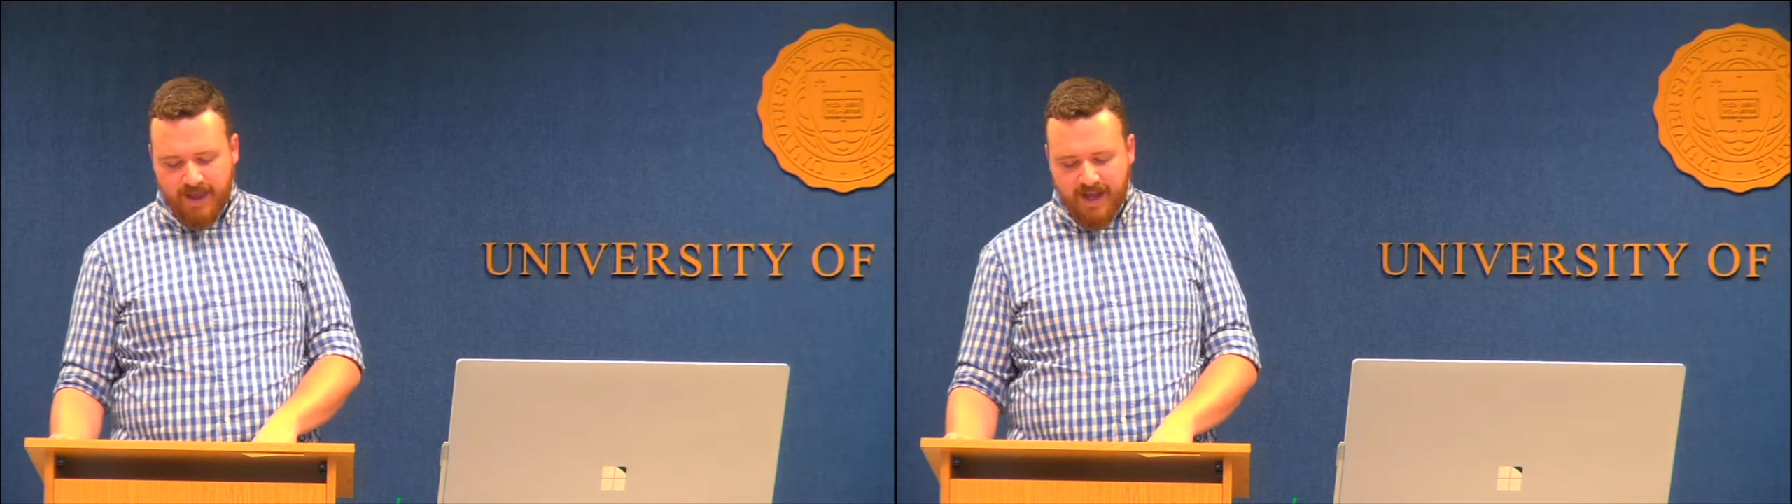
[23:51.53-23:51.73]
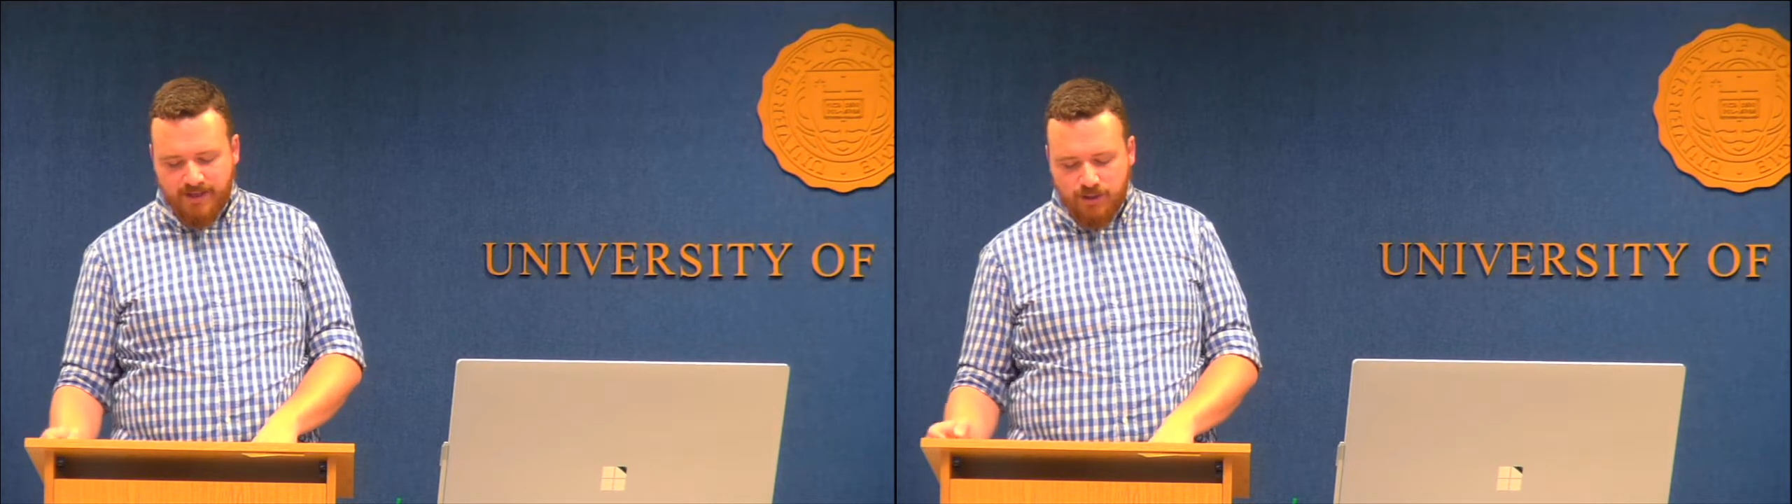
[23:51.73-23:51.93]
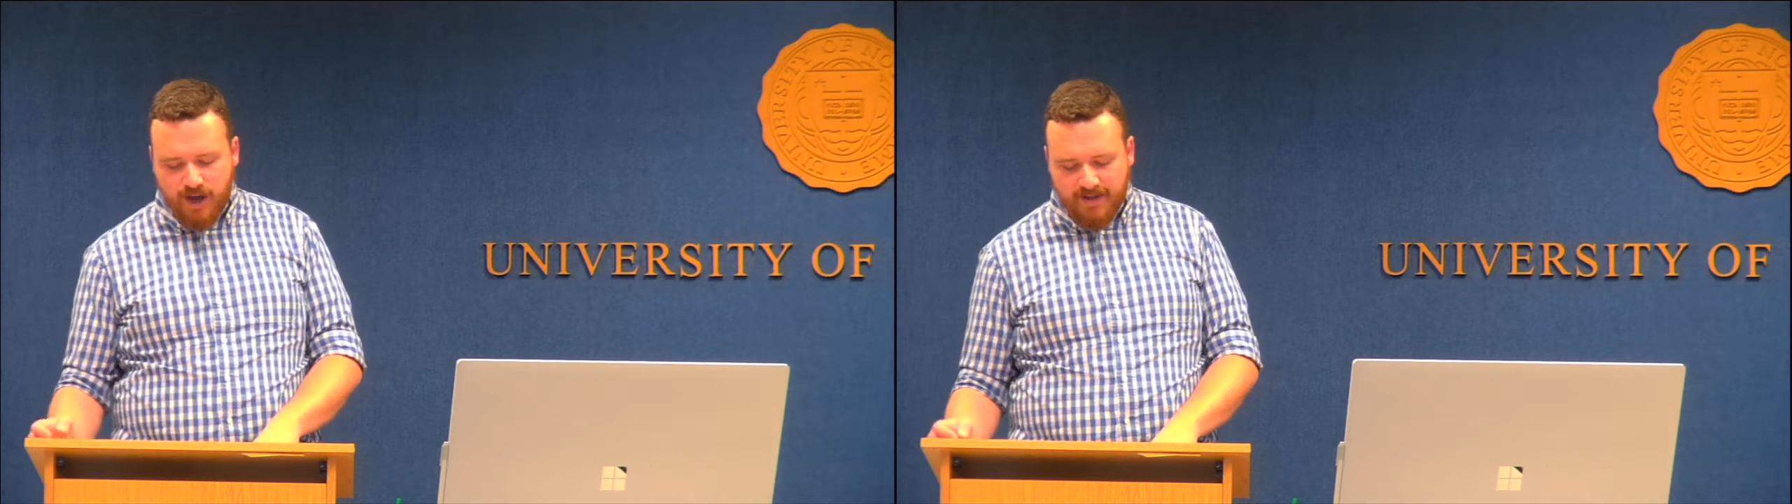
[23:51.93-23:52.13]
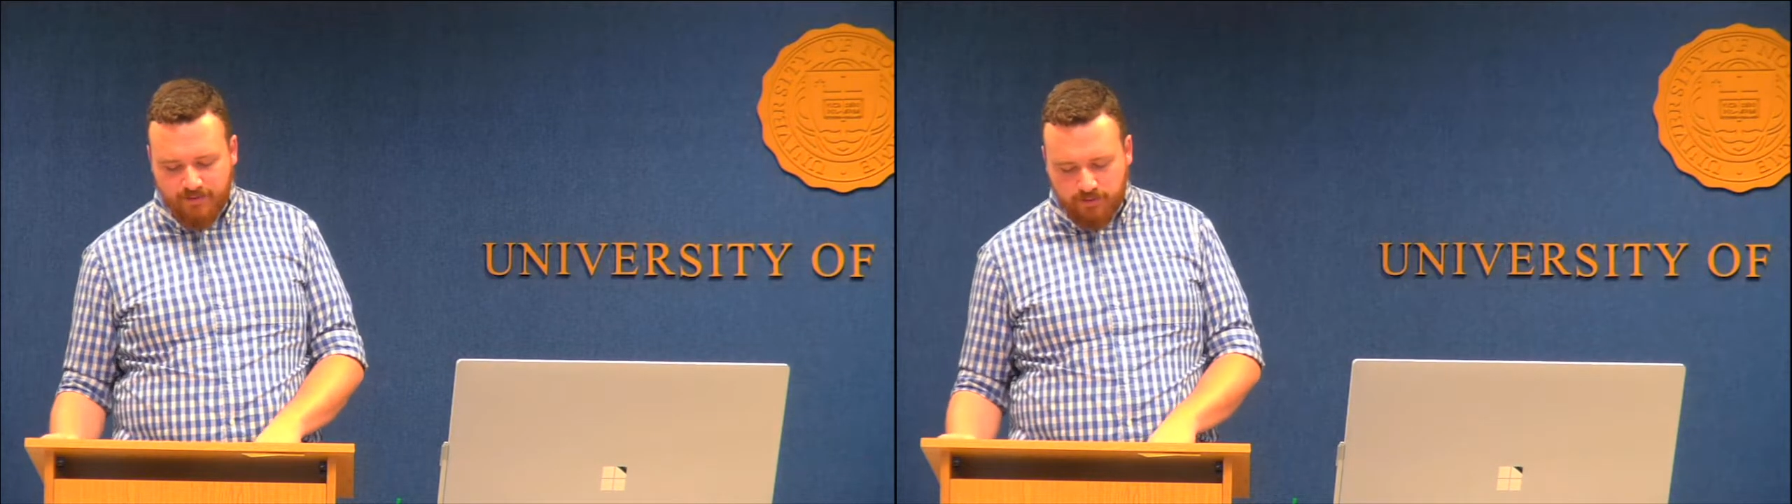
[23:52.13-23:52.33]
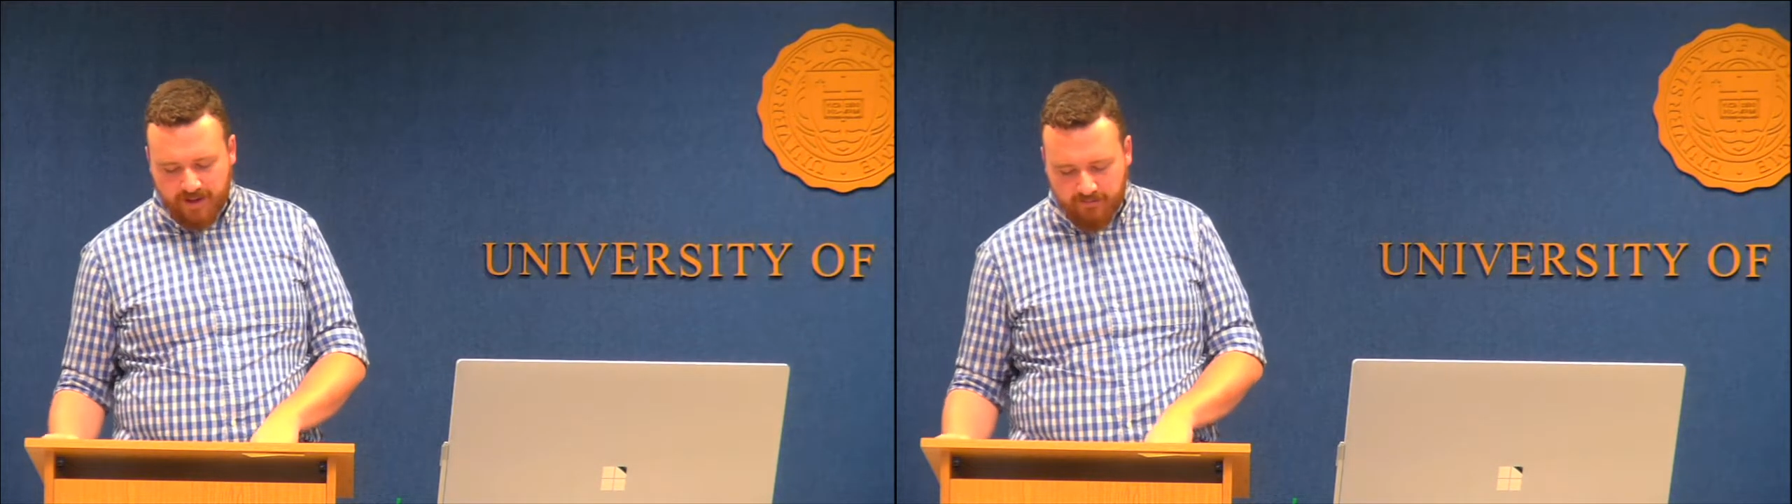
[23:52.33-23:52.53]
and try to
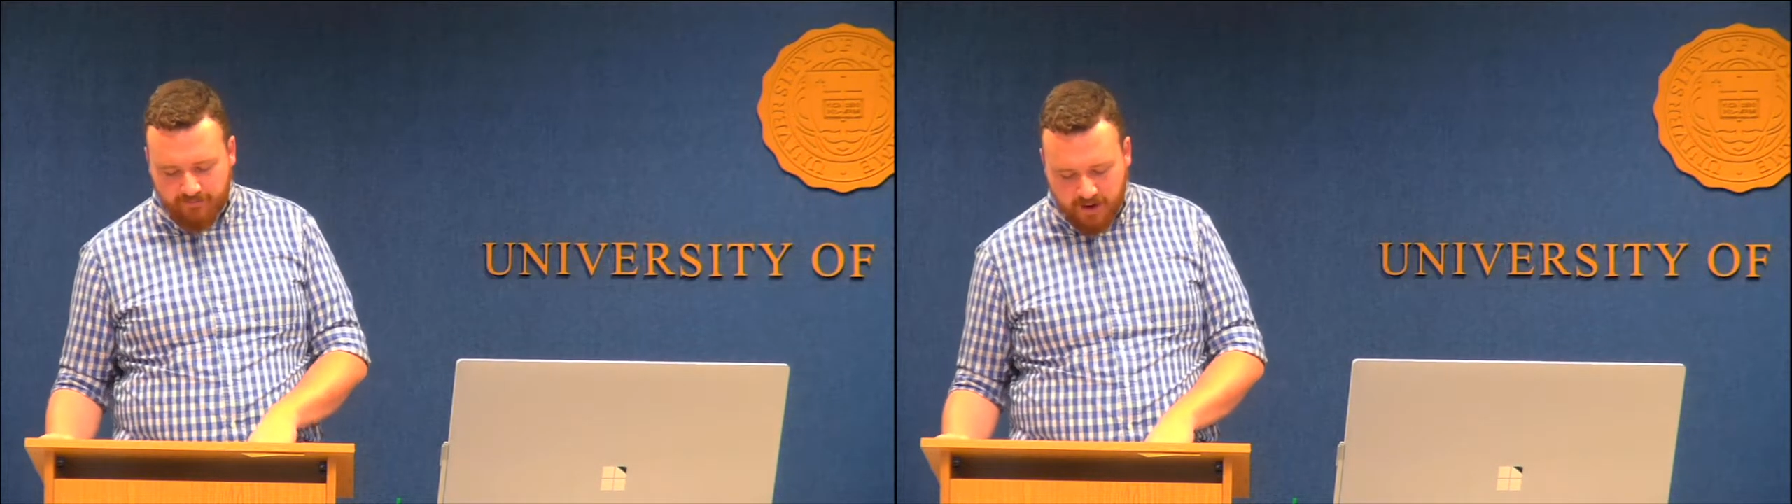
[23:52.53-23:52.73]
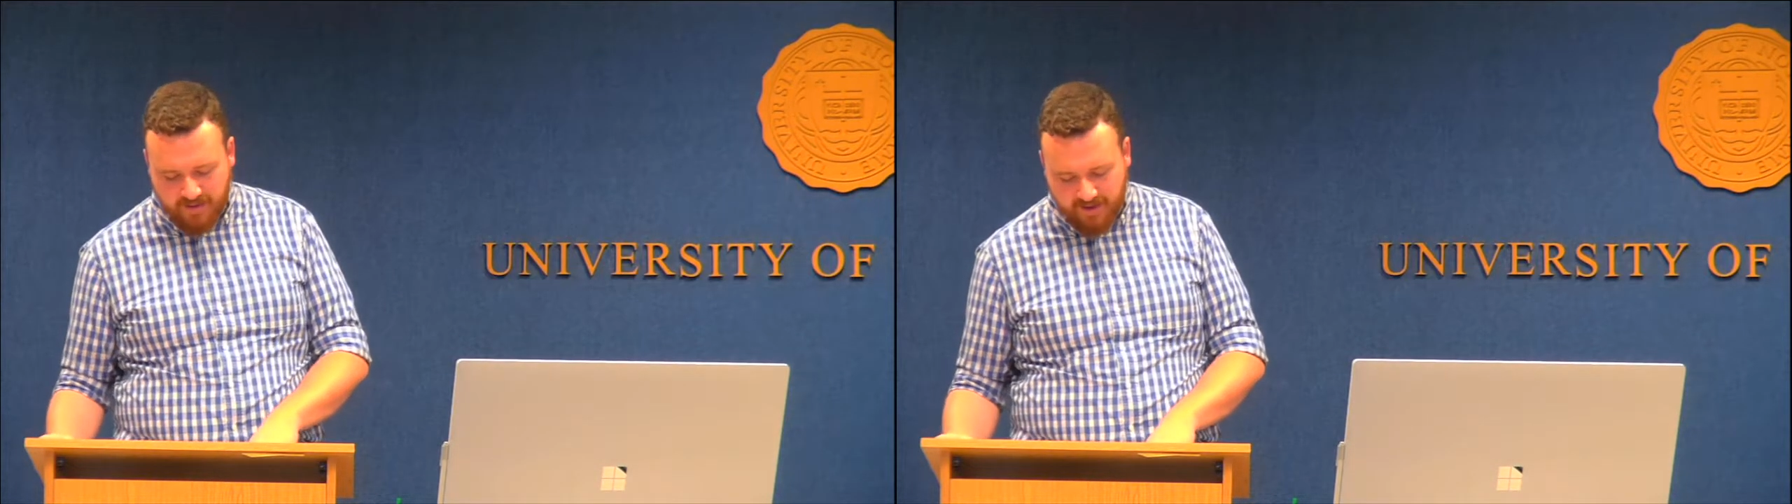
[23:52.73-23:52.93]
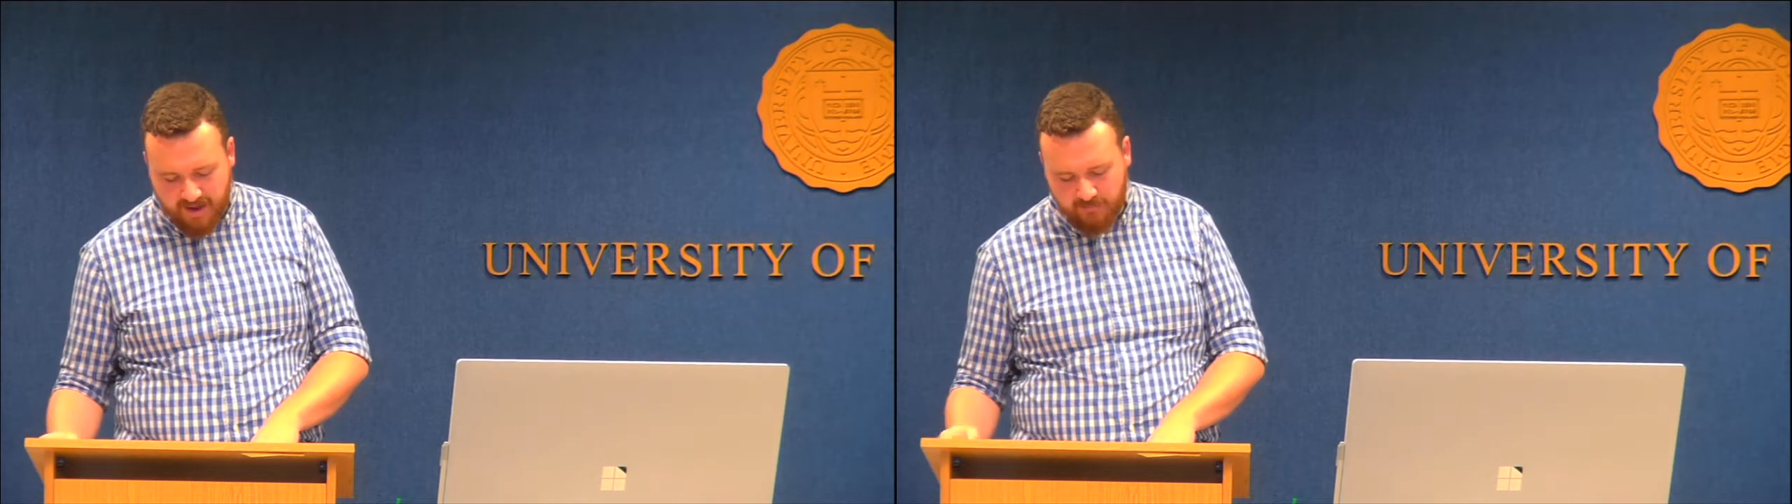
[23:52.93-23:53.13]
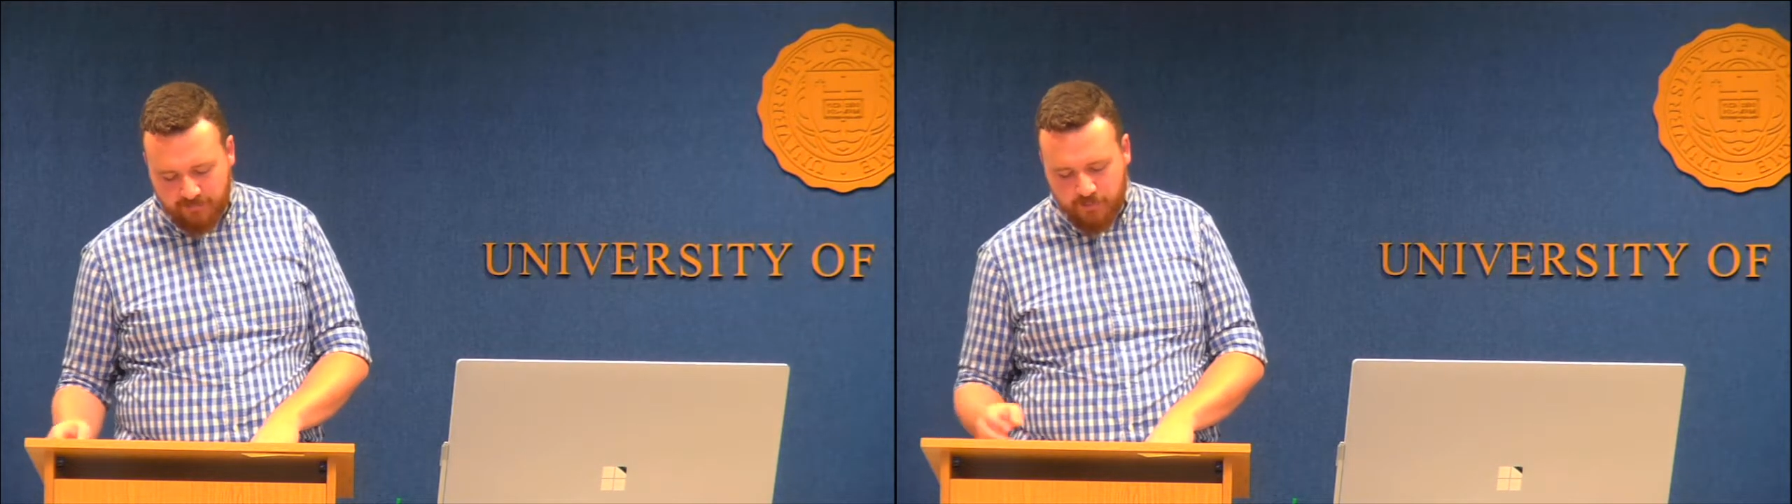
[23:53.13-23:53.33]
sort out for ourselves